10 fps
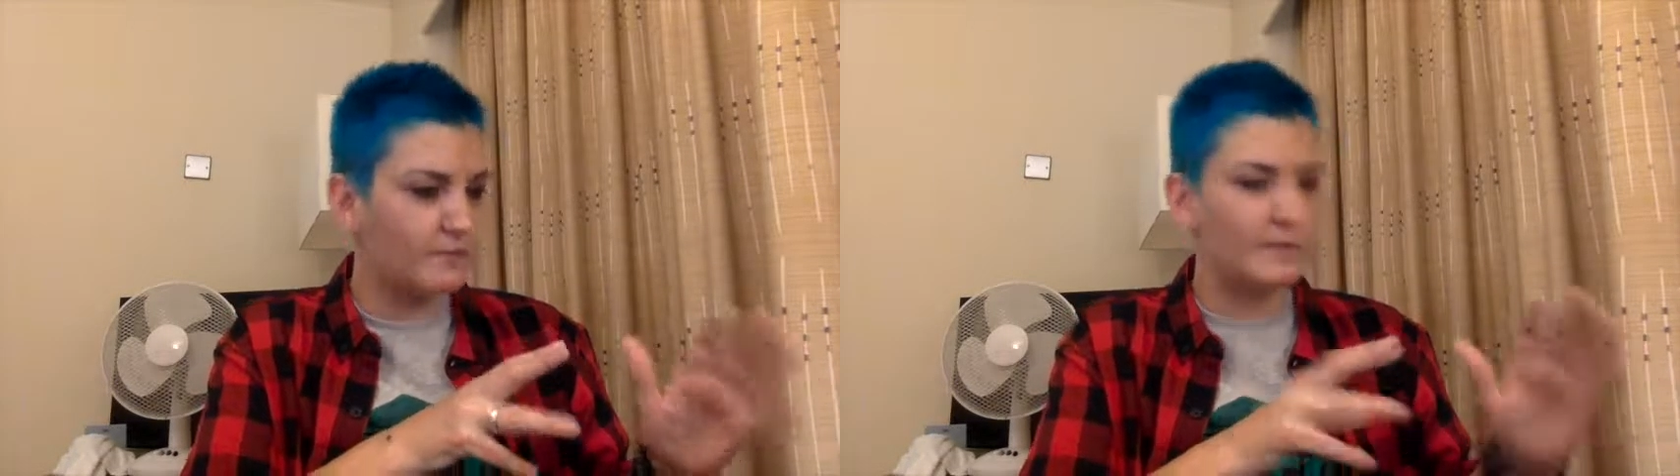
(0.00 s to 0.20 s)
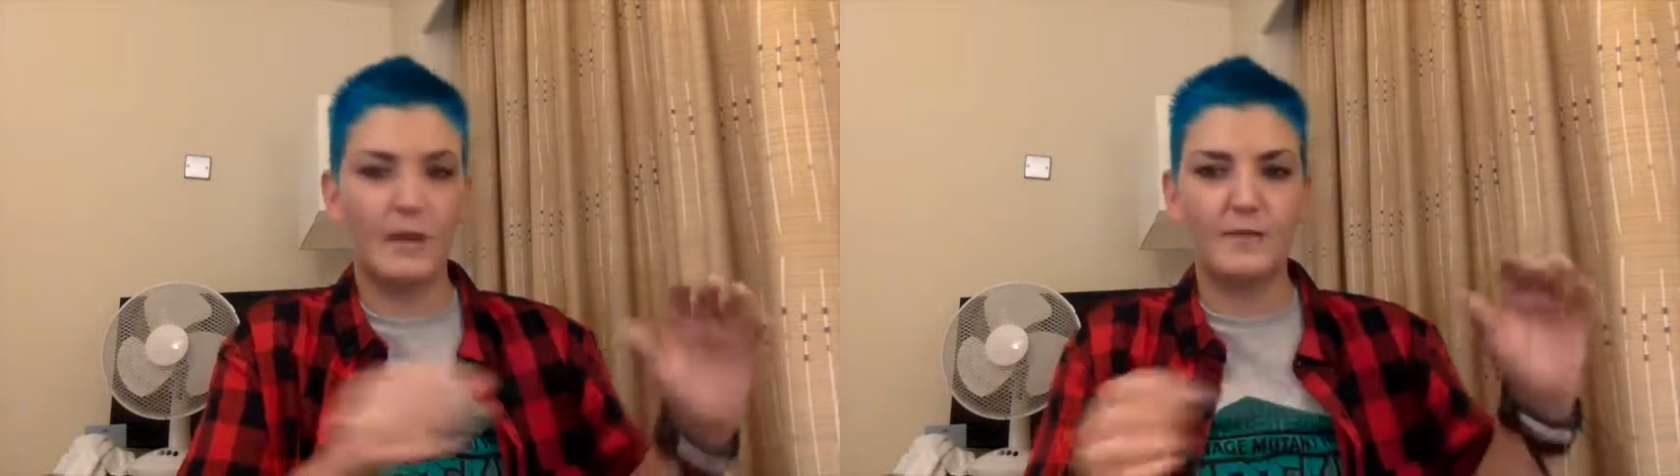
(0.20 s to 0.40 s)

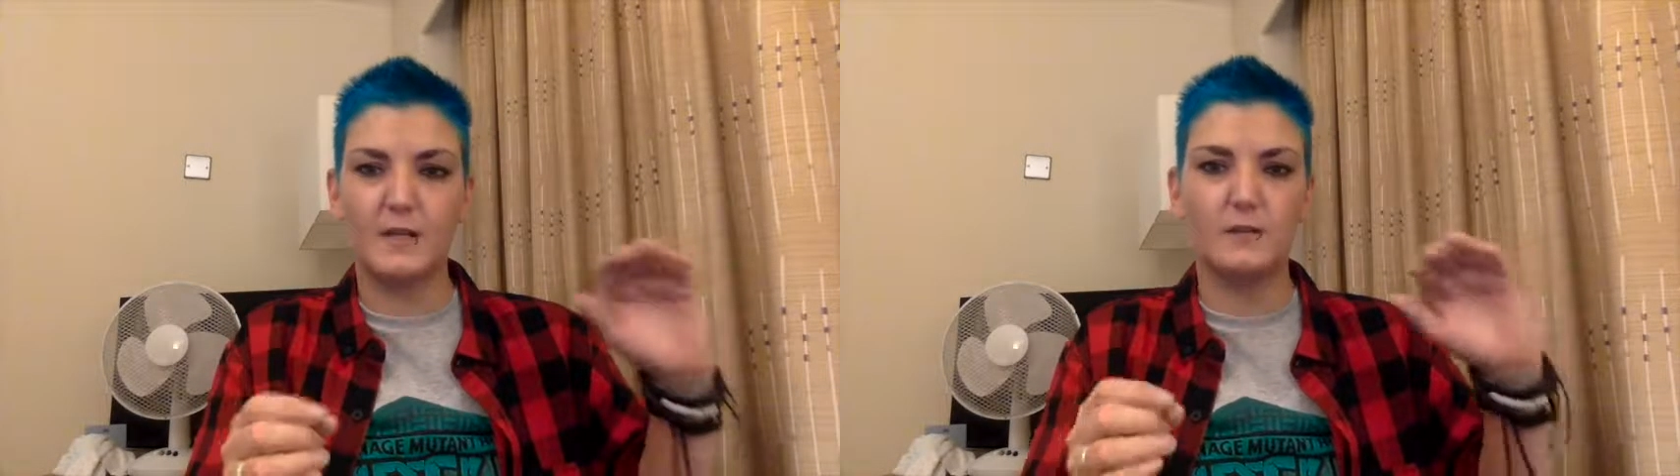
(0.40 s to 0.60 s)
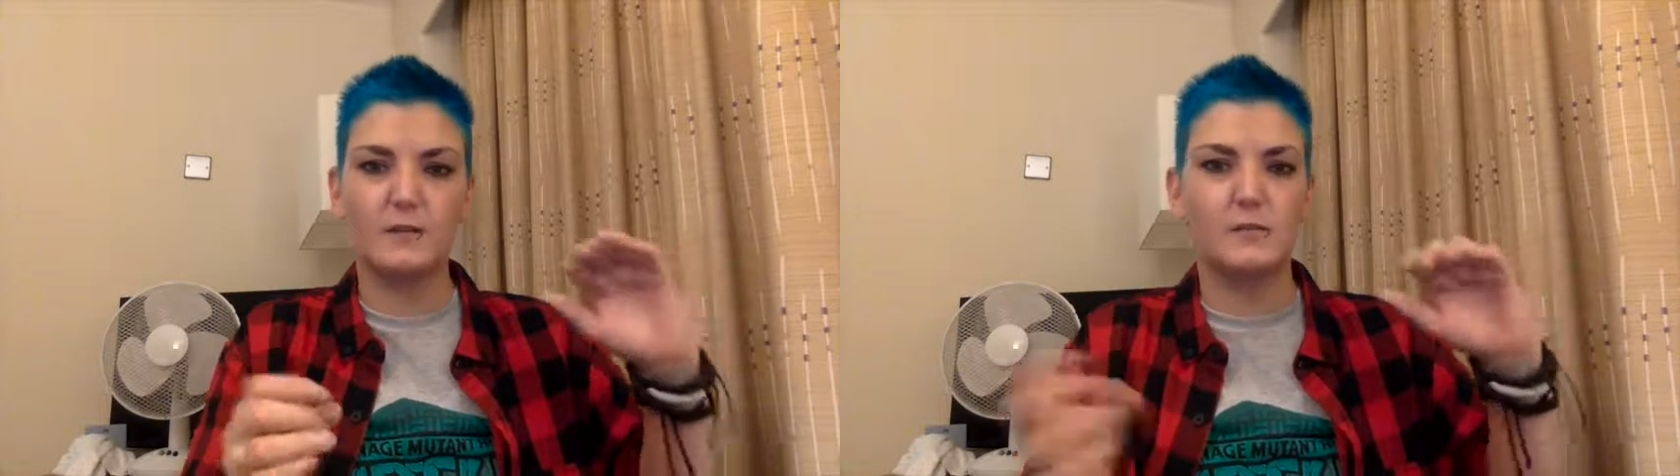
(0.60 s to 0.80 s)

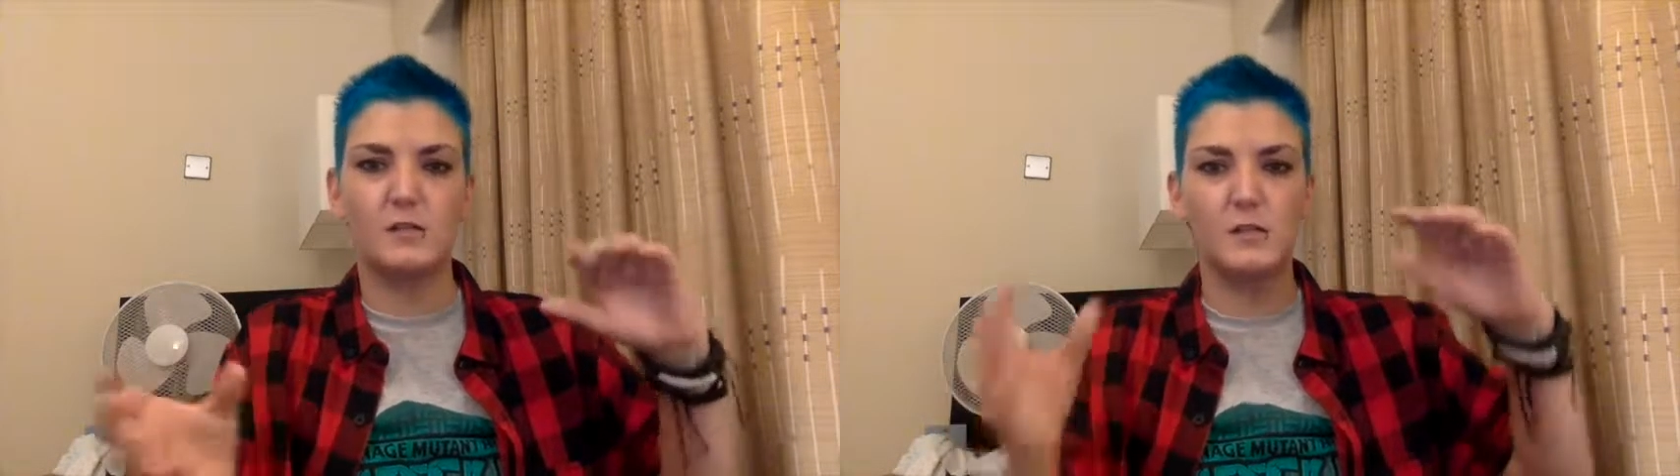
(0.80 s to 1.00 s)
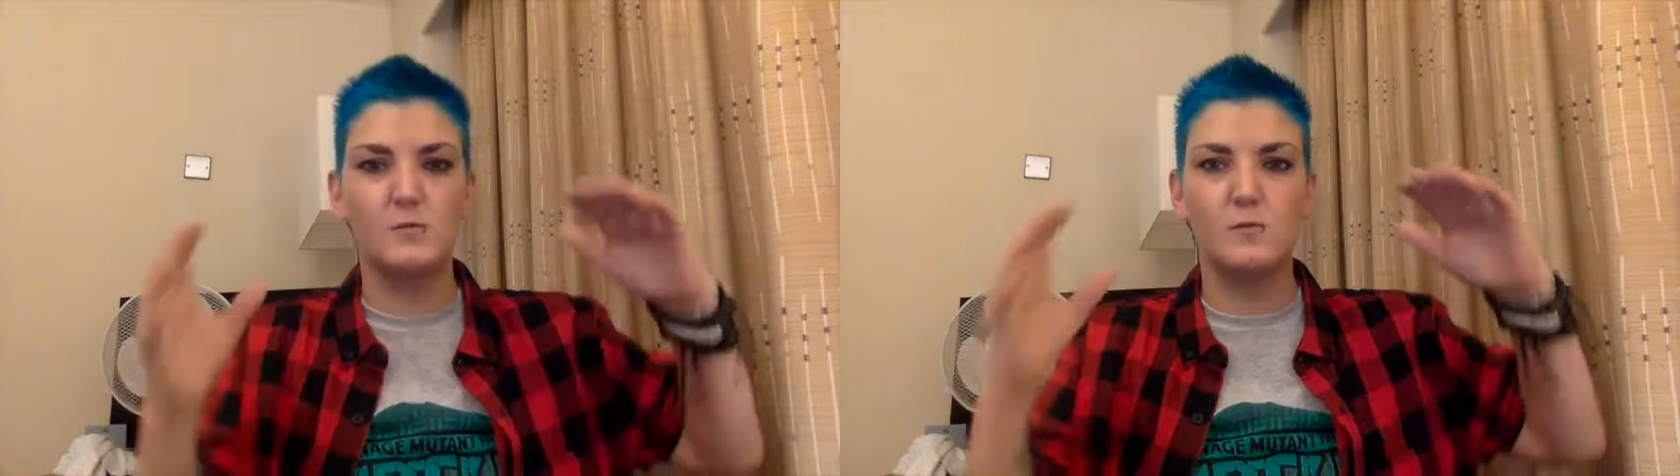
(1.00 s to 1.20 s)
nothing to
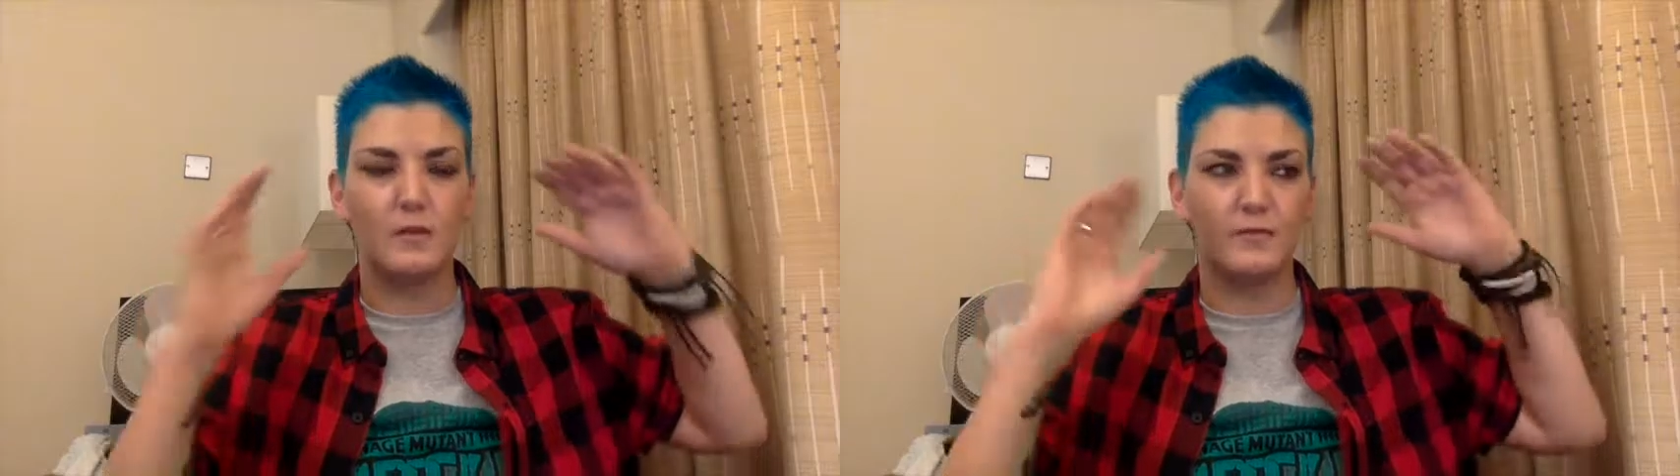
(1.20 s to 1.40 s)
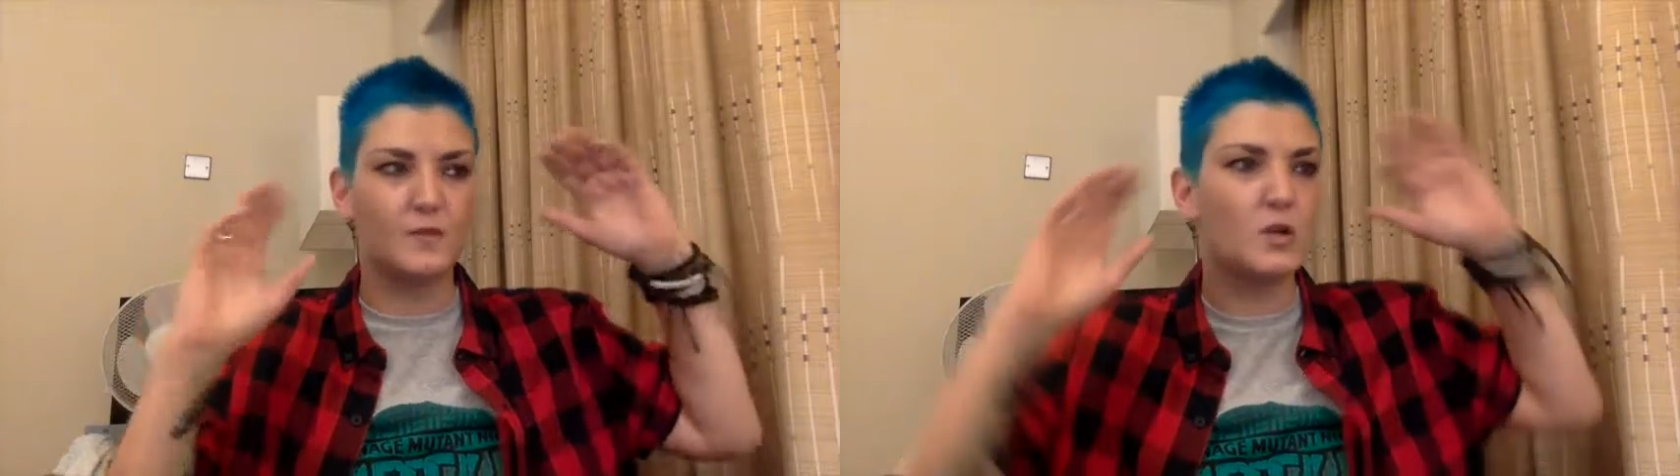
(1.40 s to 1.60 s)
do with